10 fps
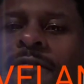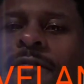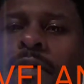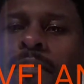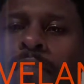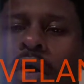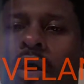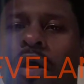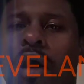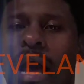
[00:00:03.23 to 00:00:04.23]

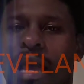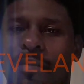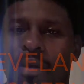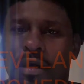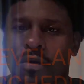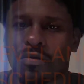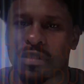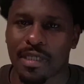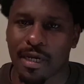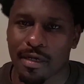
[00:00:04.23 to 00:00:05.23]
Football. I am your
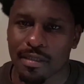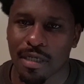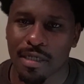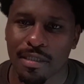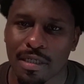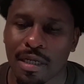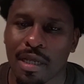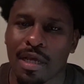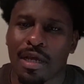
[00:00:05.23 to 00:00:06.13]
host, Terrence Hudson.